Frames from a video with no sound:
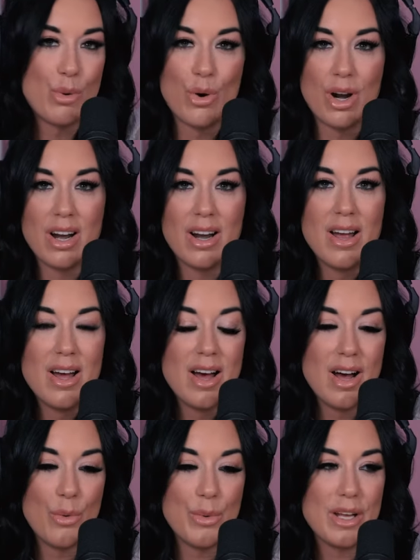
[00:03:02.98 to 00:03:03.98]
poor
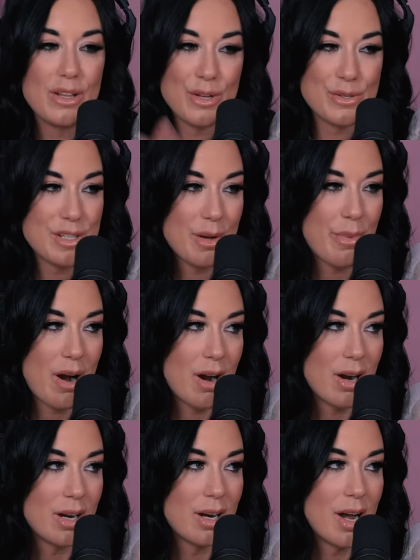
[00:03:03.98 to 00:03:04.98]
we closed up
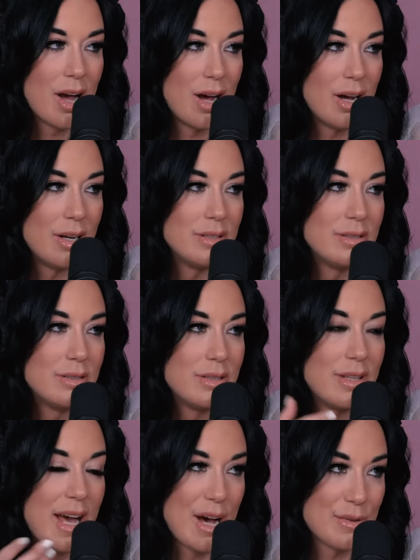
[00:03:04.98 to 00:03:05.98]
our uh,
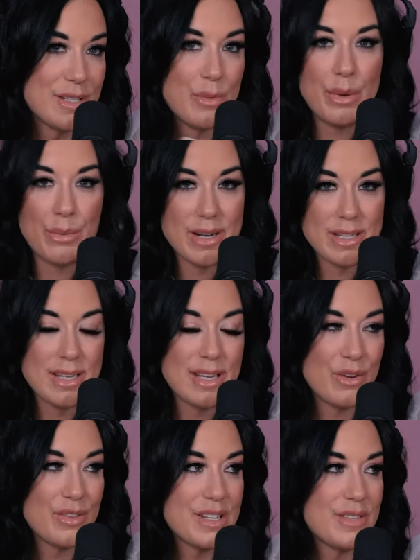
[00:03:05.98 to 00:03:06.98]
the house that we rented
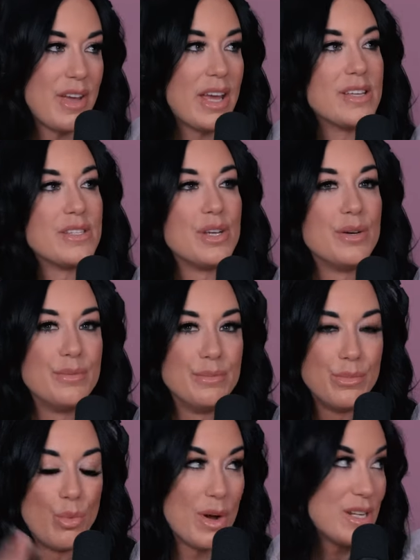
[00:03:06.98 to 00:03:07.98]
here in Las Vegas,
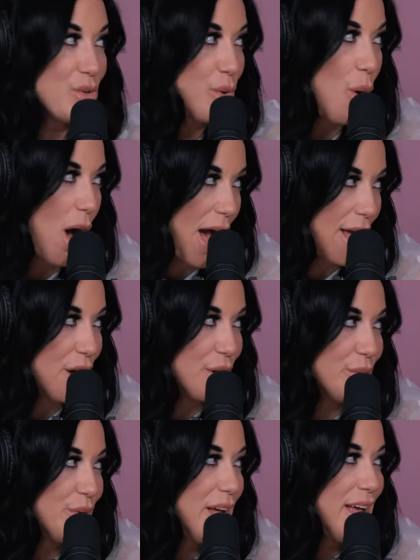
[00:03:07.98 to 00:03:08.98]
m- went to
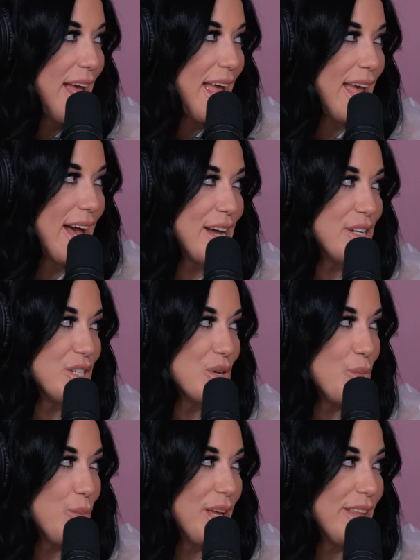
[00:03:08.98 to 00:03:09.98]
Ohio, and
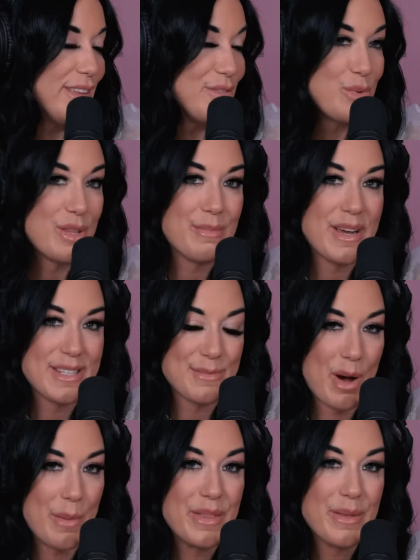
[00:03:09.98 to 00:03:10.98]
we lived with Mike's
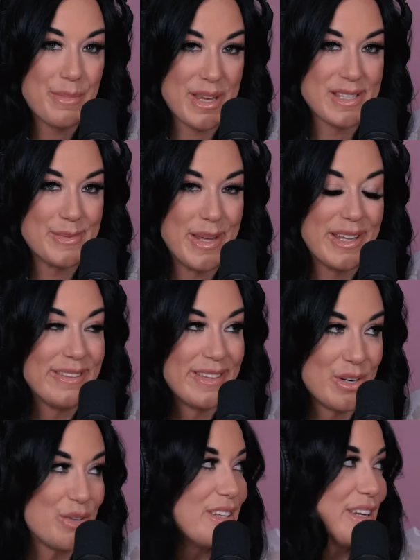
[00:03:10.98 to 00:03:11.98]
mom in the basement,
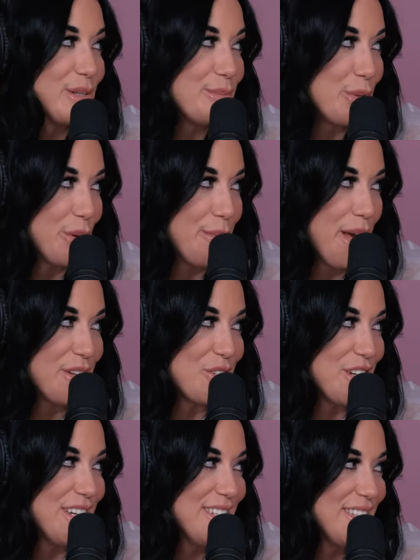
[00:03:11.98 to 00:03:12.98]
literally on a blow-up
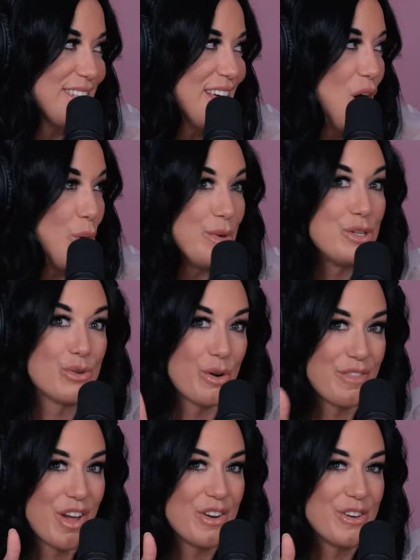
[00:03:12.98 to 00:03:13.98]
mattress. We
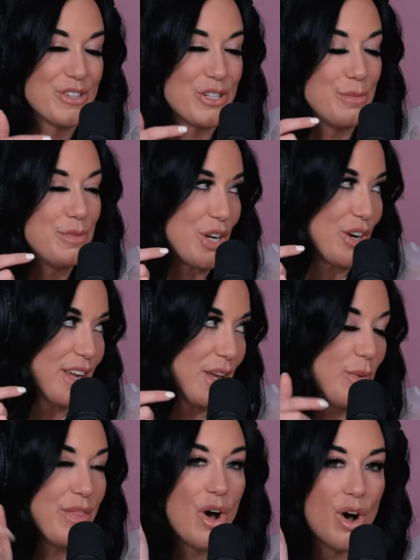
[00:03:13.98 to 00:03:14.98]
drove there in our Jeep
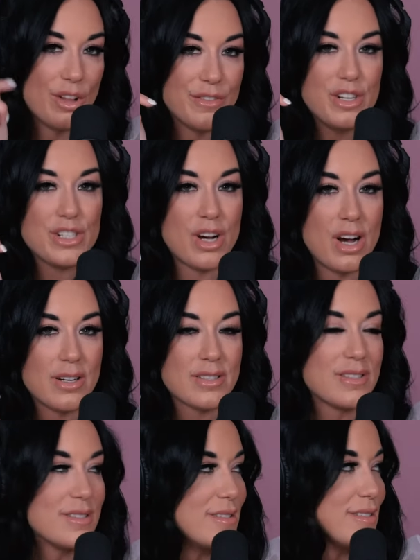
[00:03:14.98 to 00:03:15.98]
Cherokee with all of our
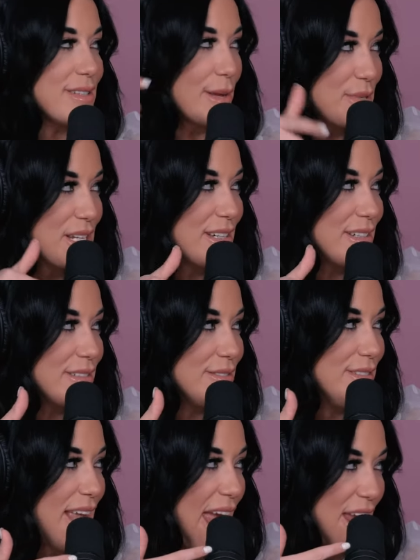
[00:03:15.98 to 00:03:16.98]
dogs, slept in a
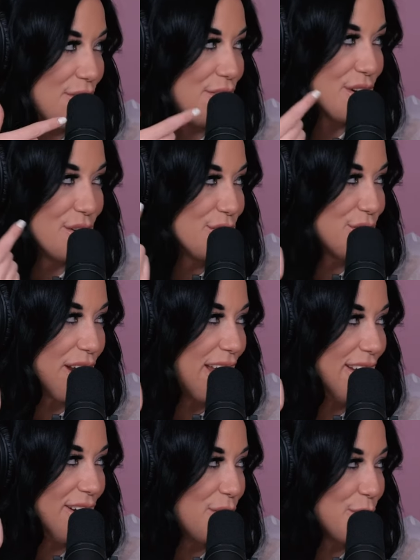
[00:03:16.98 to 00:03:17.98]
hayfield,
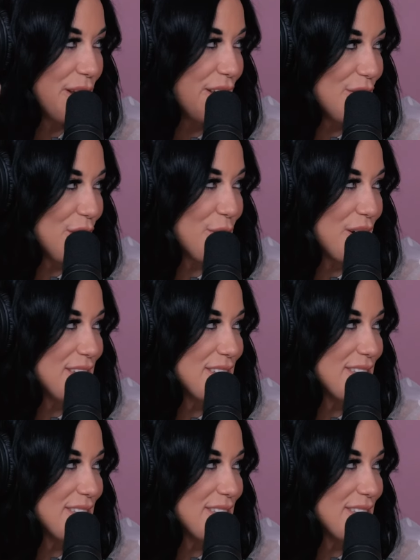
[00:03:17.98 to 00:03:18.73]
right, or whatever Our it was.